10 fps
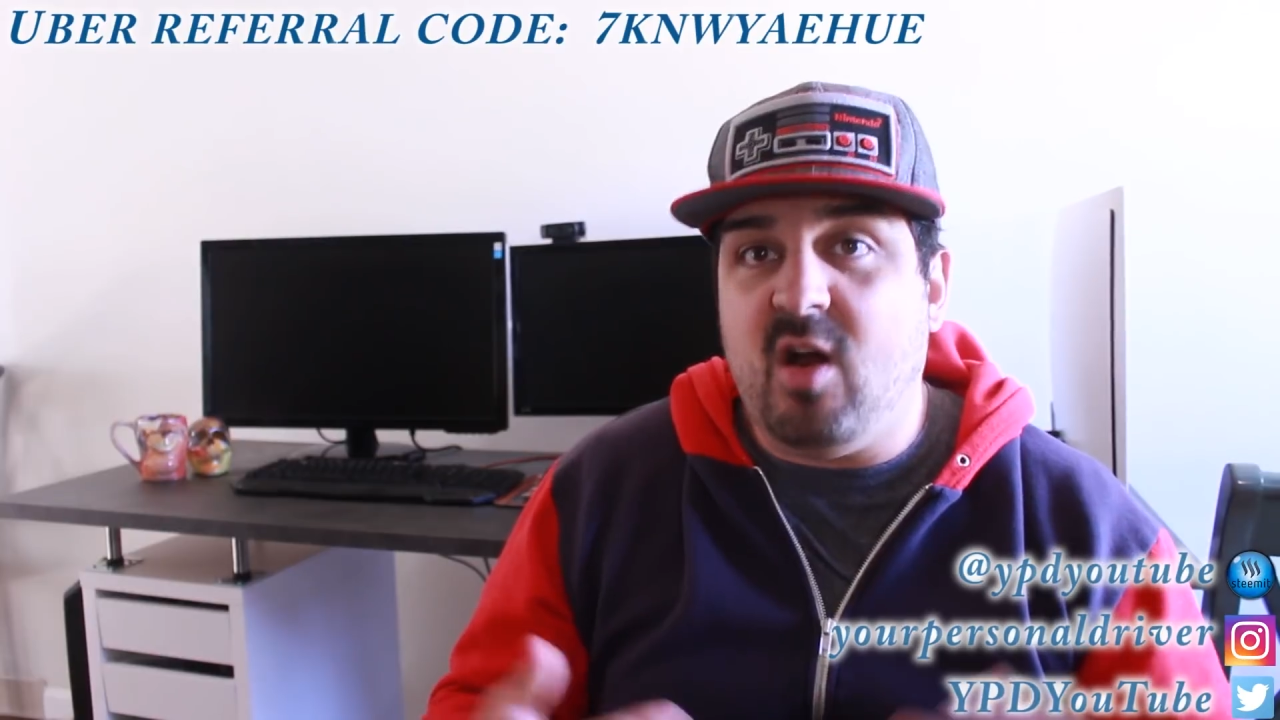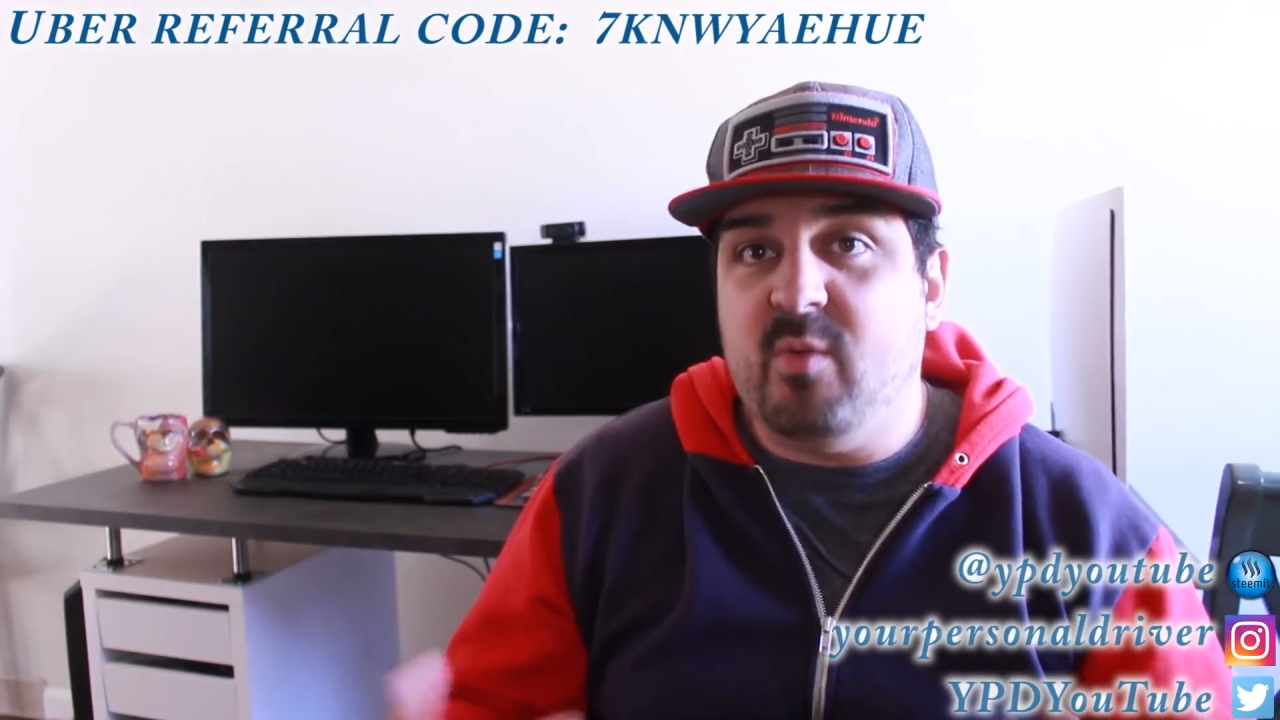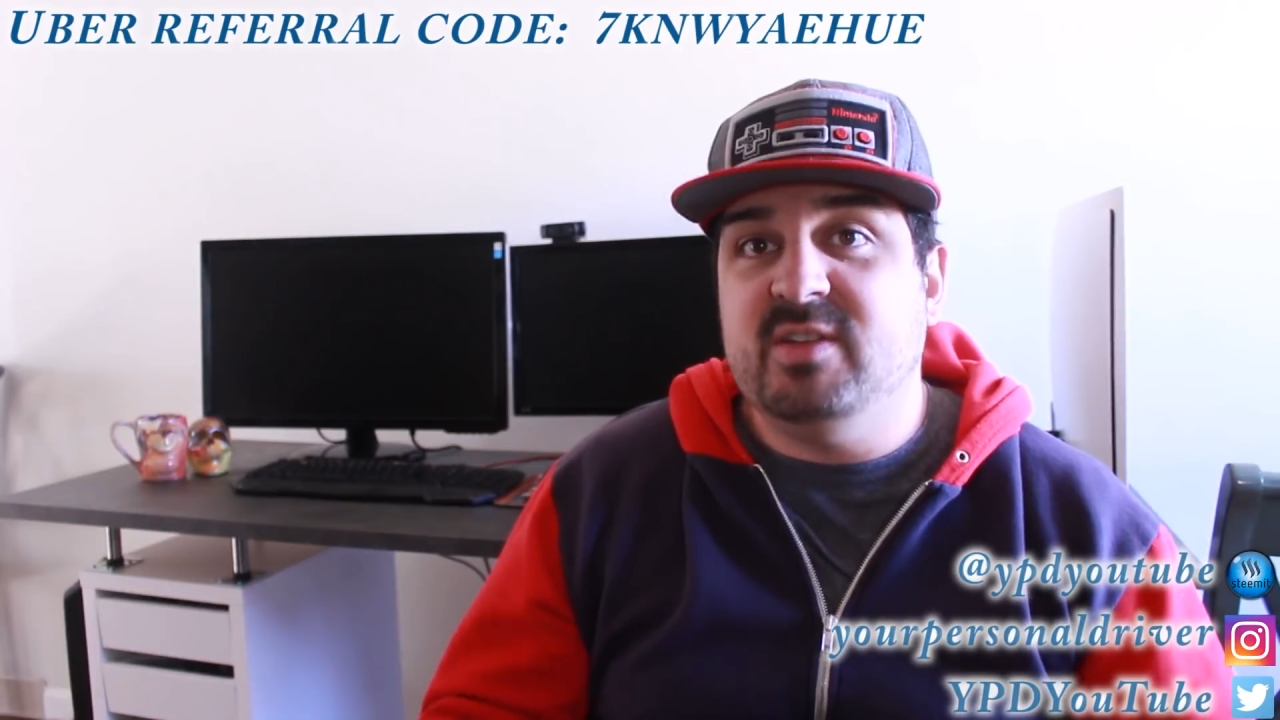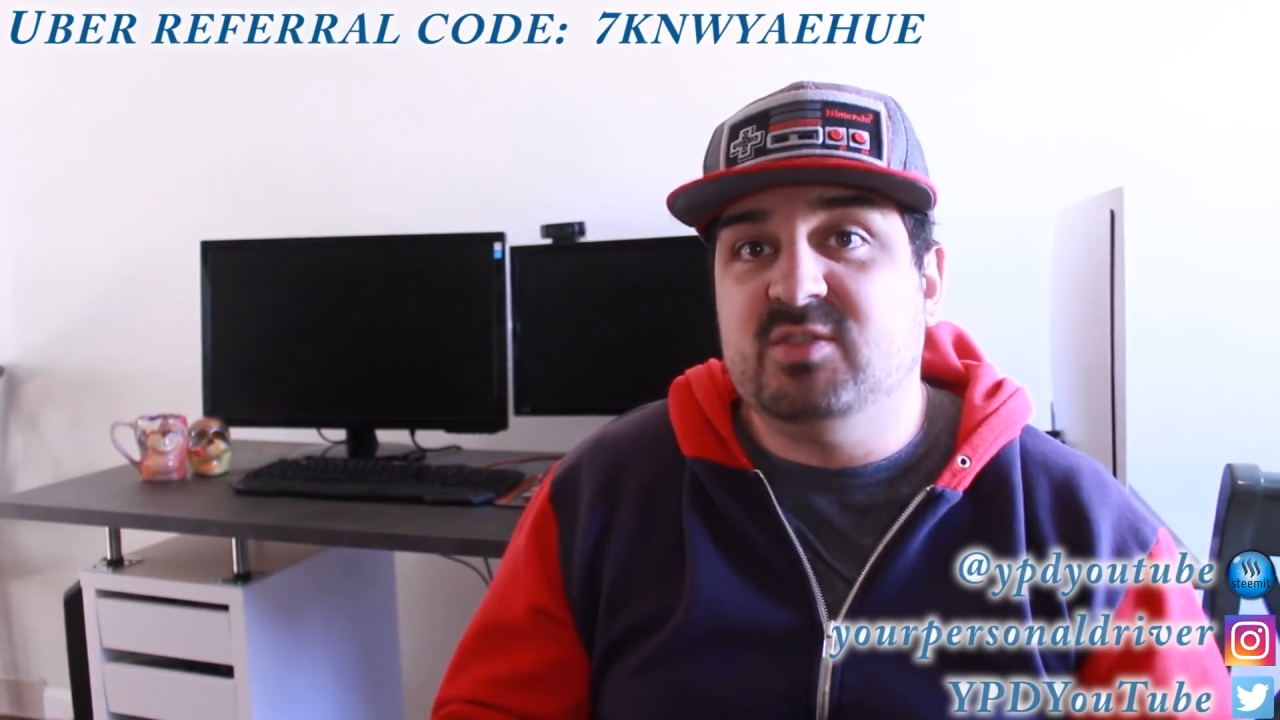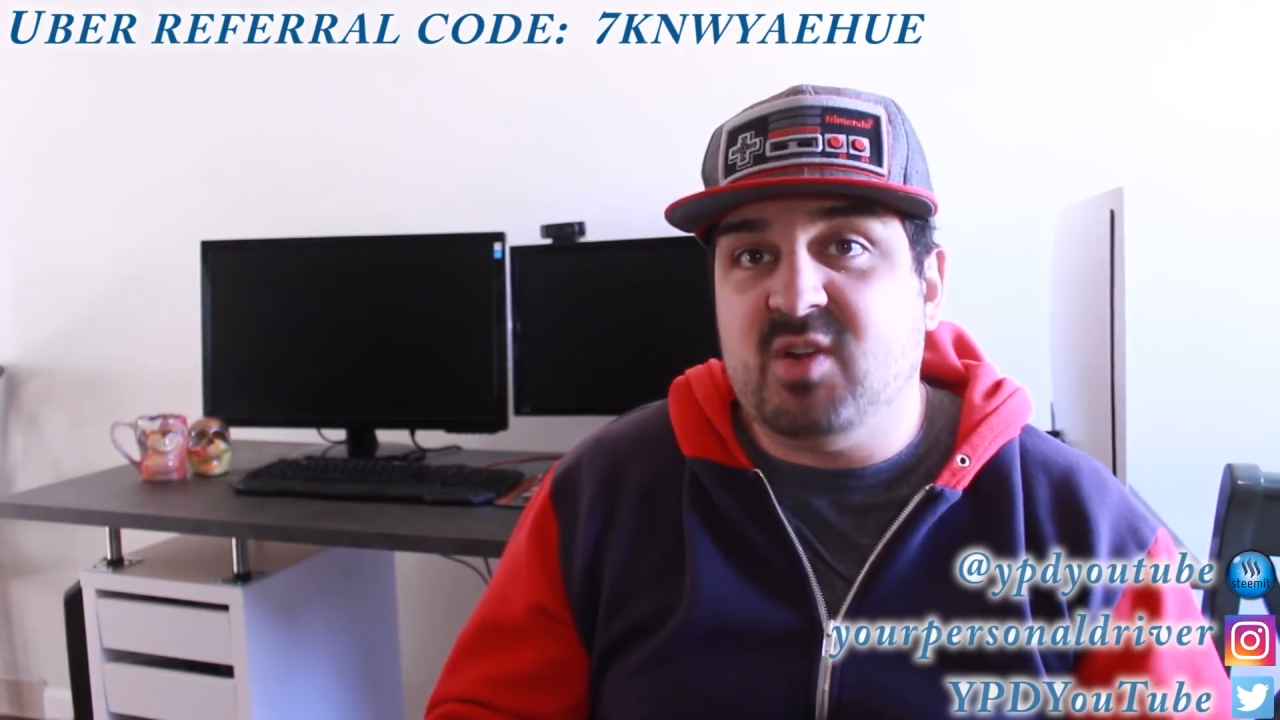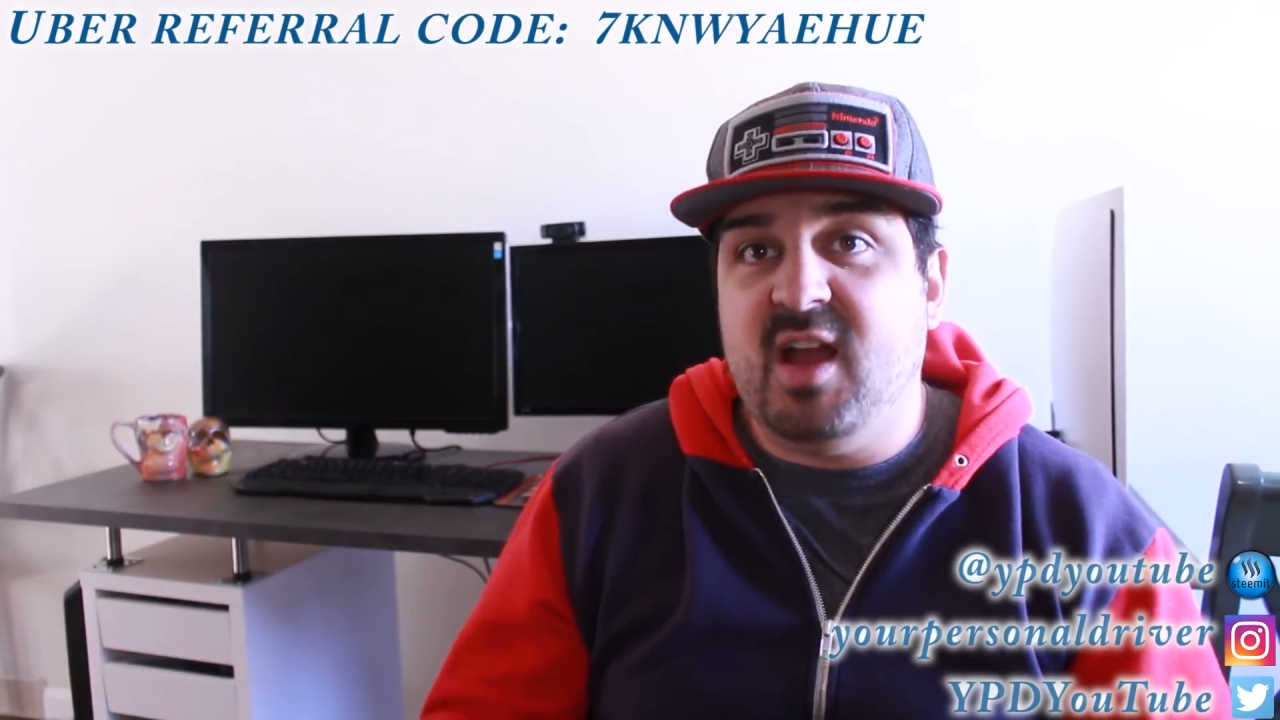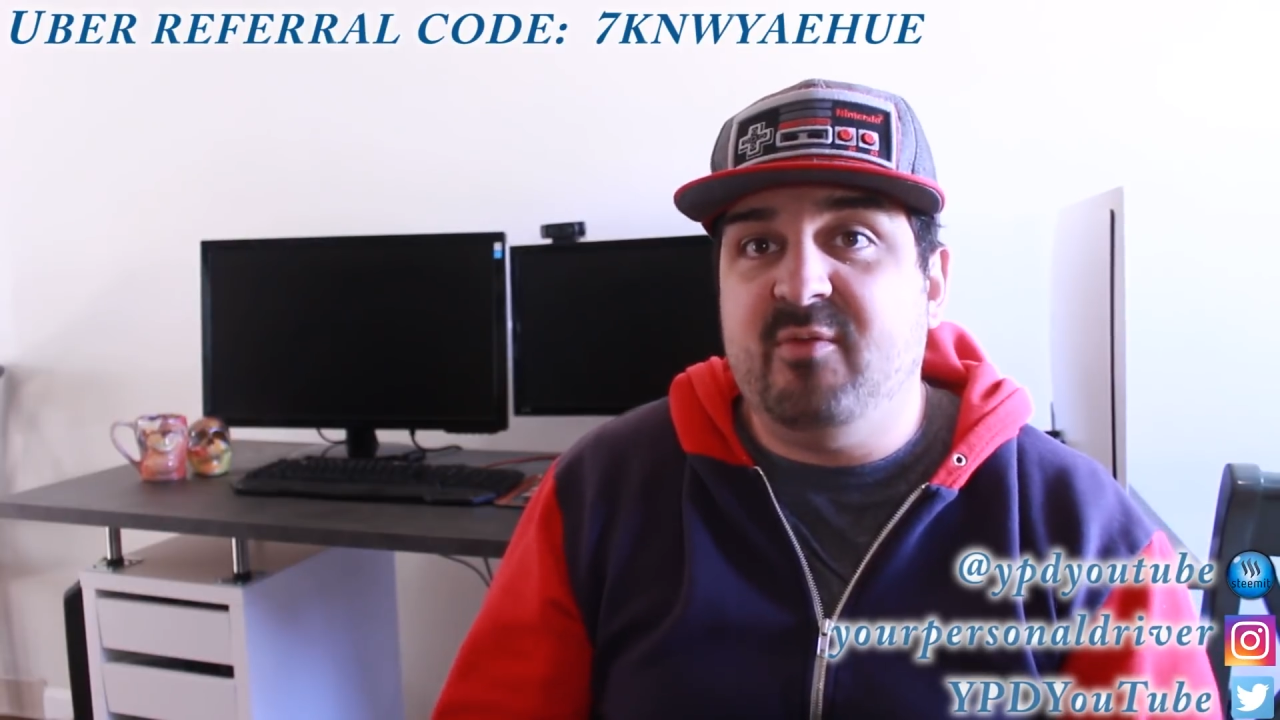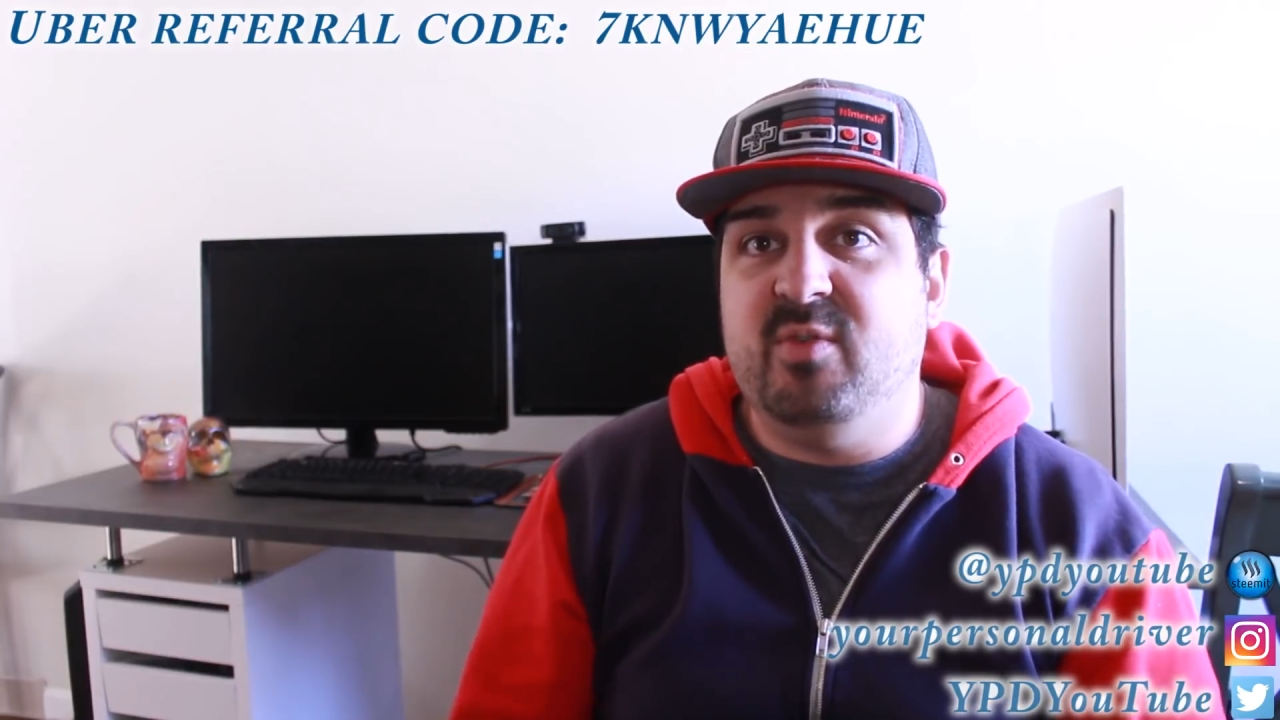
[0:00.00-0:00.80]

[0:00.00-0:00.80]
always drive